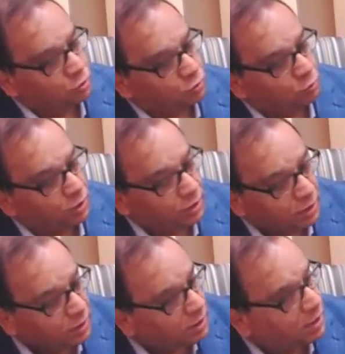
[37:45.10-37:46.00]
So
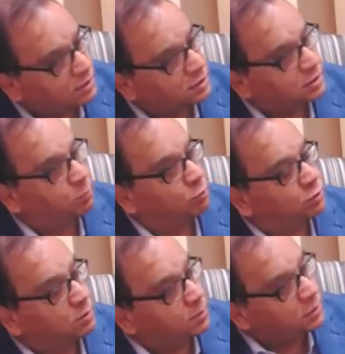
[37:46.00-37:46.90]
India has
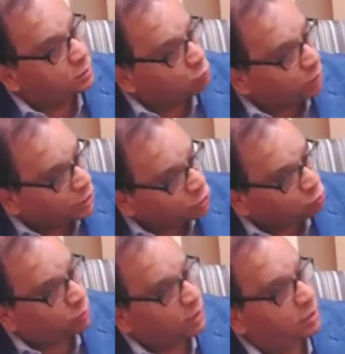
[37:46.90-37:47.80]
responsibility to
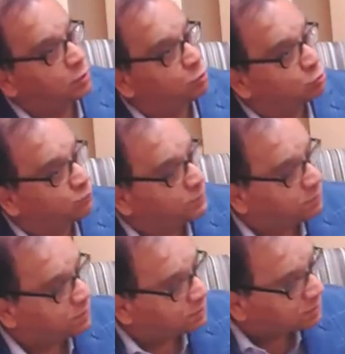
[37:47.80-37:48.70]
educate those
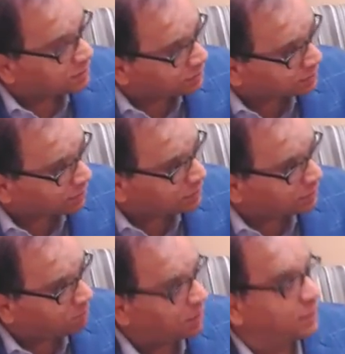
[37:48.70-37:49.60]

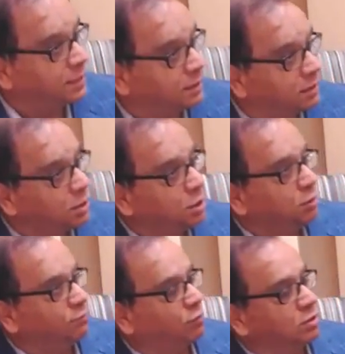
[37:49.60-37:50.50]
600 million
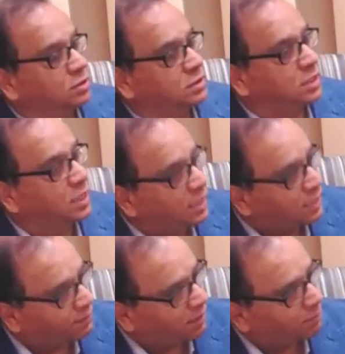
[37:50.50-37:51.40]
for the skill
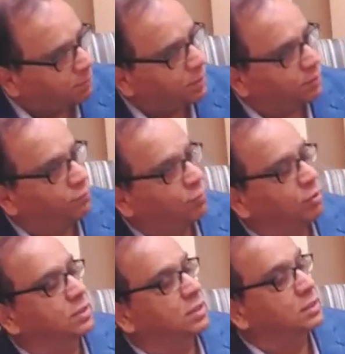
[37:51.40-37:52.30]
development, for
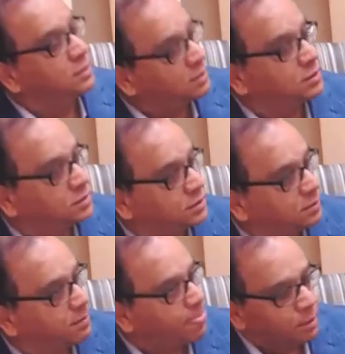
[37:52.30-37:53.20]
the literacy.
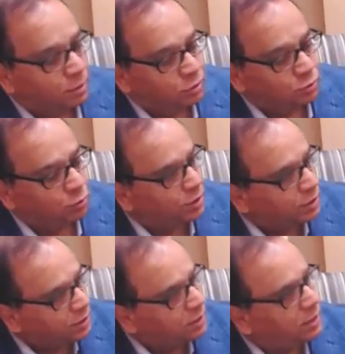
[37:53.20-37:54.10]
So
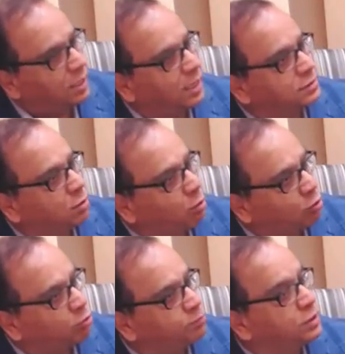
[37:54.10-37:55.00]
India has
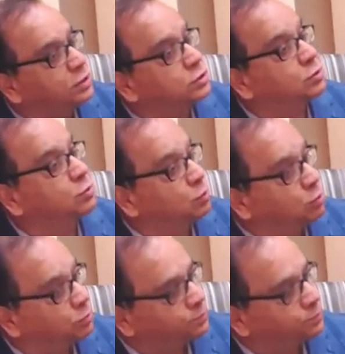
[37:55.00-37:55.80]
lot of things to do.